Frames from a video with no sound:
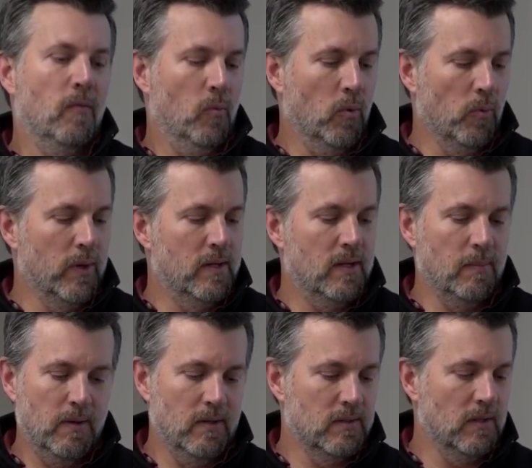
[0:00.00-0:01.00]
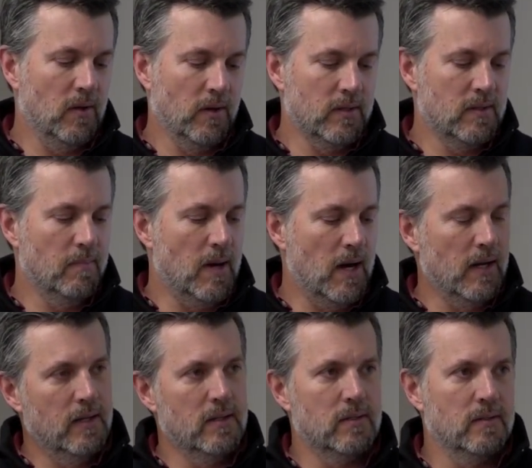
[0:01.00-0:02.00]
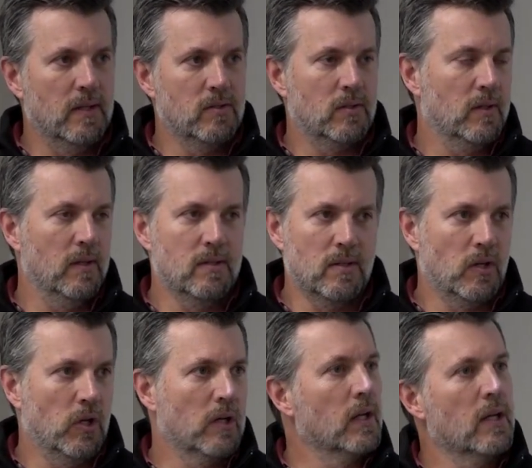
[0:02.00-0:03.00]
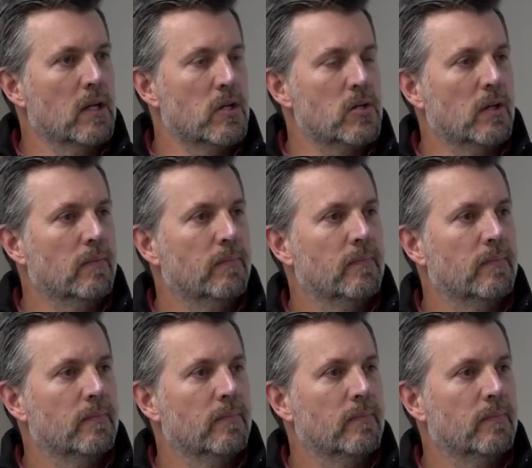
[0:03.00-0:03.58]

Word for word: We'll retip it as long as the body is, is, is in good sure. condition.